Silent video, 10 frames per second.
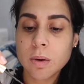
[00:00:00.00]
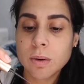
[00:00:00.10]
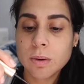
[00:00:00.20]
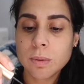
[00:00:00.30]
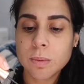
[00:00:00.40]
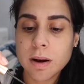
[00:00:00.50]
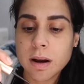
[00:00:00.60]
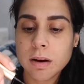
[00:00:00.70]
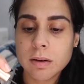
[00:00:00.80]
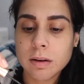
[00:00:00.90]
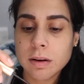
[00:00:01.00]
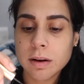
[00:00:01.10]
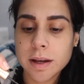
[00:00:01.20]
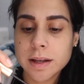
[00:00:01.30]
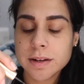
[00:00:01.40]
Oh wow,
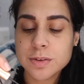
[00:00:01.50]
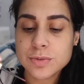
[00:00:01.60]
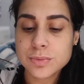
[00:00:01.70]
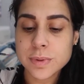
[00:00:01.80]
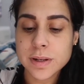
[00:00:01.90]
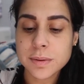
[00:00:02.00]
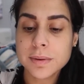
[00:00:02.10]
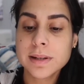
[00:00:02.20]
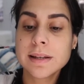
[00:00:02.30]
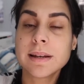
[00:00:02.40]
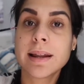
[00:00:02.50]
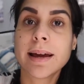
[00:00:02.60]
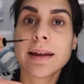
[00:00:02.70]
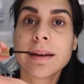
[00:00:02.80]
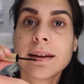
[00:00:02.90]
and it's really
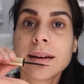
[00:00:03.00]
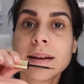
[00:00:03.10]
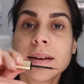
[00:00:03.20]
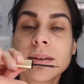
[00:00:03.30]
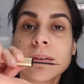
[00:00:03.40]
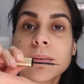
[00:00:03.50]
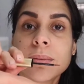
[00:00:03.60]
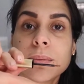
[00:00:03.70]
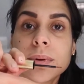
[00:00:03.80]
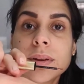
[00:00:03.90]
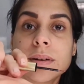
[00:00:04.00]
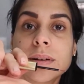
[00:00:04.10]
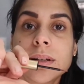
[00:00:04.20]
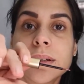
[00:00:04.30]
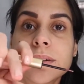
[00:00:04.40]
light with the
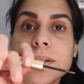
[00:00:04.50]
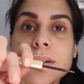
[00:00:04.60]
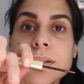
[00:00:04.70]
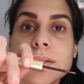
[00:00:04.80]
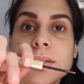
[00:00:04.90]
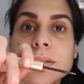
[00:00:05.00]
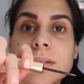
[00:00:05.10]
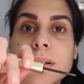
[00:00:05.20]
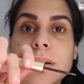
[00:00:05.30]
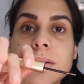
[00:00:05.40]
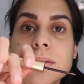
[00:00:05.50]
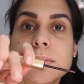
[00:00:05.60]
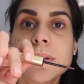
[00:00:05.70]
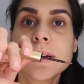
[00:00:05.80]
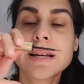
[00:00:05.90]
glitters, as you can see here. It's
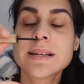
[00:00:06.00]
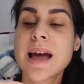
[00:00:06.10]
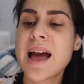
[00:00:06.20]
really nice.